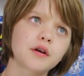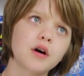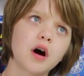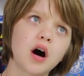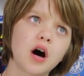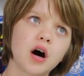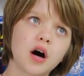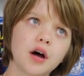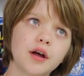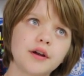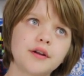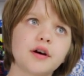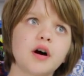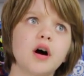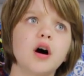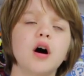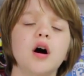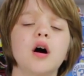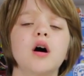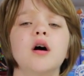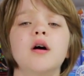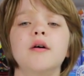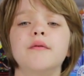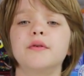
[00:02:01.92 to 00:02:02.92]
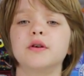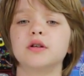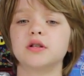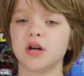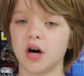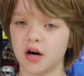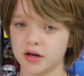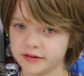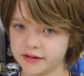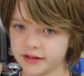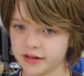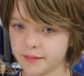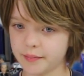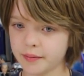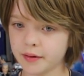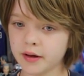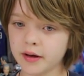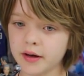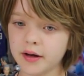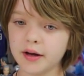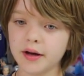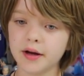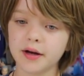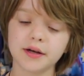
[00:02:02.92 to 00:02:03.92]
God of gossip.
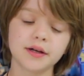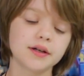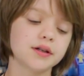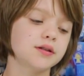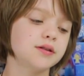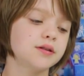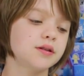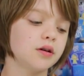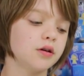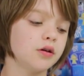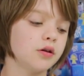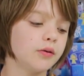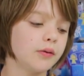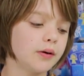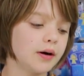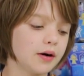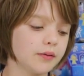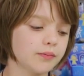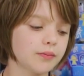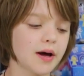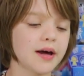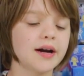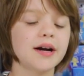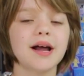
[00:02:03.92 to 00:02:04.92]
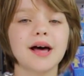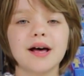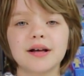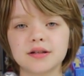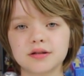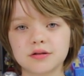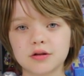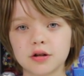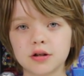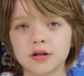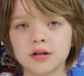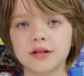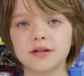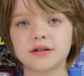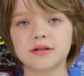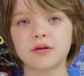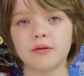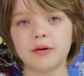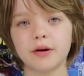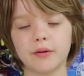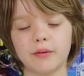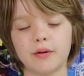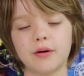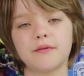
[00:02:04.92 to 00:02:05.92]
So uh, Ratatoskr is
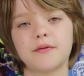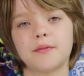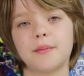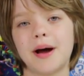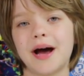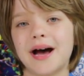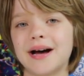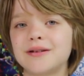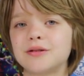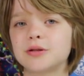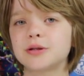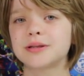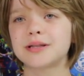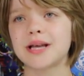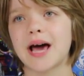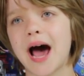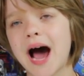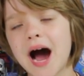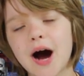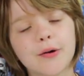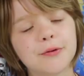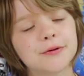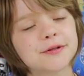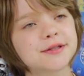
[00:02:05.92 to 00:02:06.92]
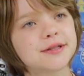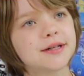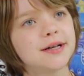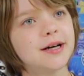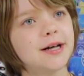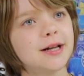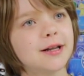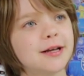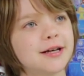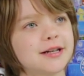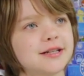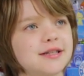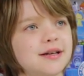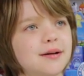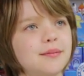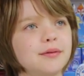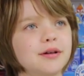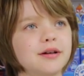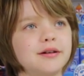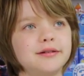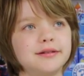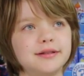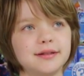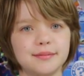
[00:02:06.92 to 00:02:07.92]
going around from house to house like some
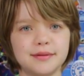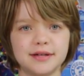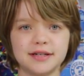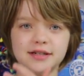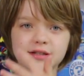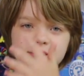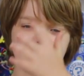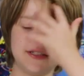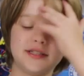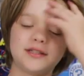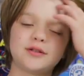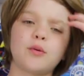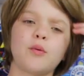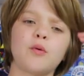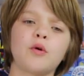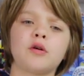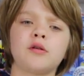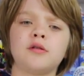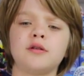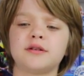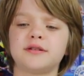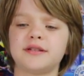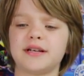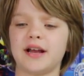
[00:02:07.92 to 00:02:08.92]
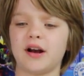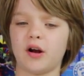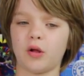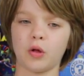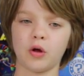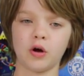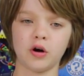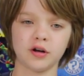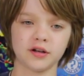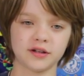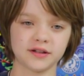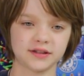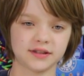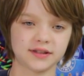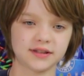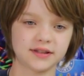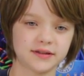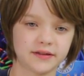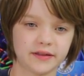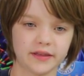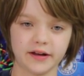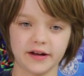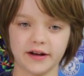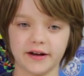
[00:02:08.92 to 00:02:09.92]
little demented squirrel Santa Claus
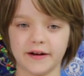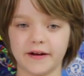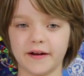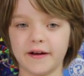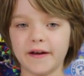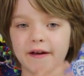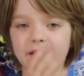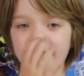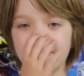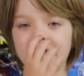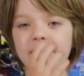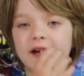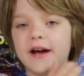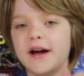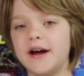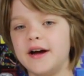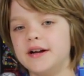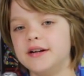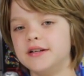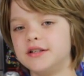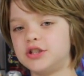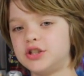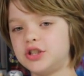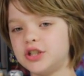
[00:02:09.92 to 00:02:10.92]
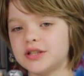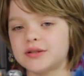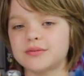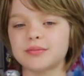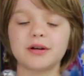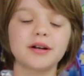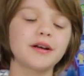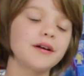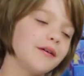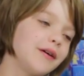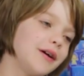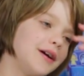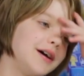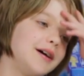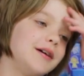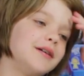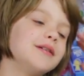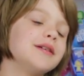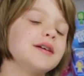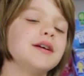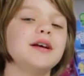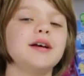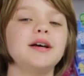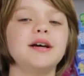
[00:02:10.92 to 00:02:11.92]
thing. And she's running
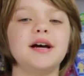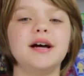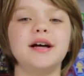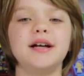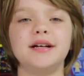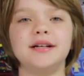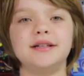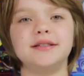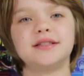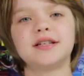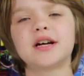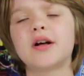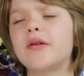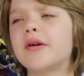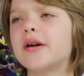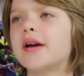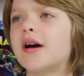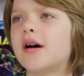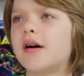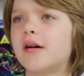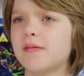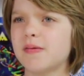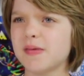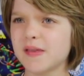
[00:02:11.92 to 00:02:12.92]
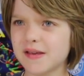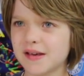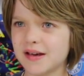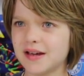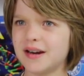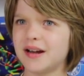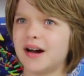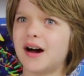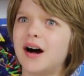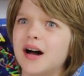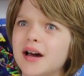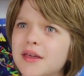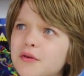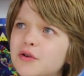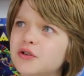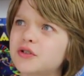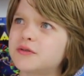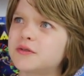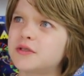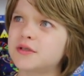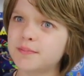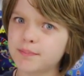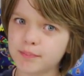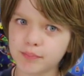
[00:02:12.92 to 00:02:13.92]
around and telling, in either
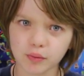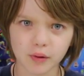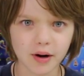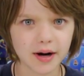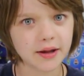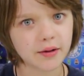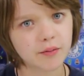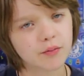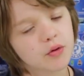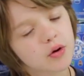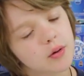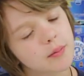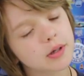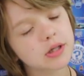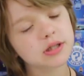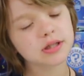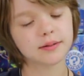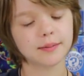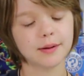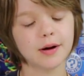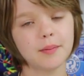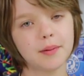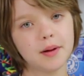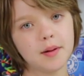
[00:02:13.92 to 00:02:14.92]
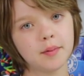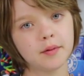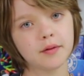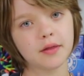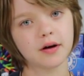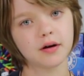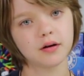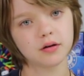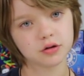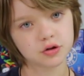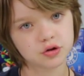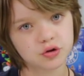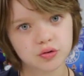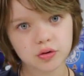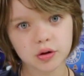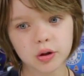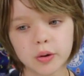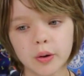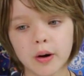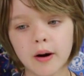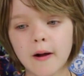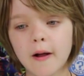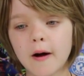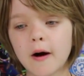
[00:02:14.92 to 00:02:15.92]
spreading rumors about people that aren't
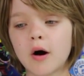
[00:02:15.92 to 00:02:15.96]
true